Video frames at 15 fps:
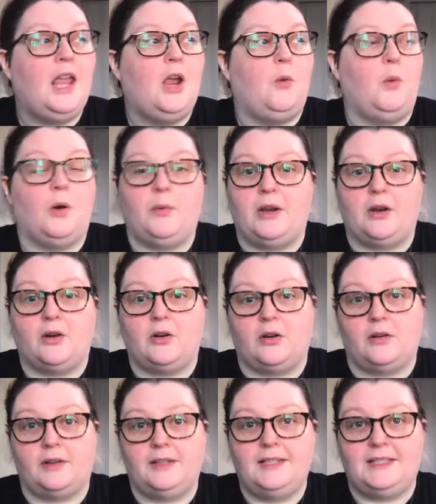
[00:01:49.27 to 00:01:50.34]
where we are
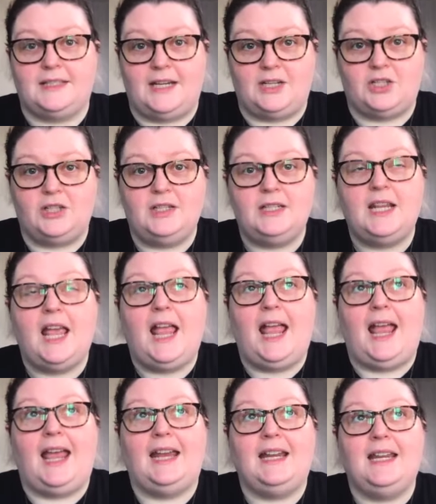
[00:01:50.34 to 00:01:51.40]
currently stationed,
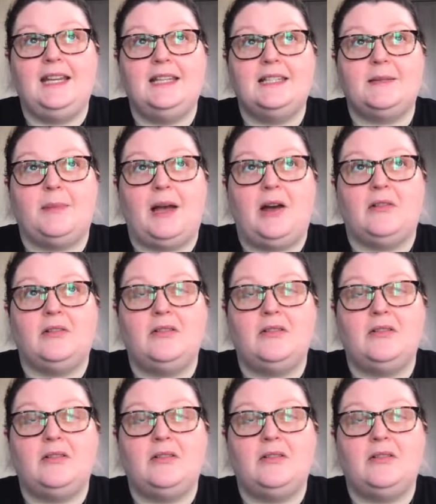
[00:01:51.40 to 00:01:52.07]
and it is about,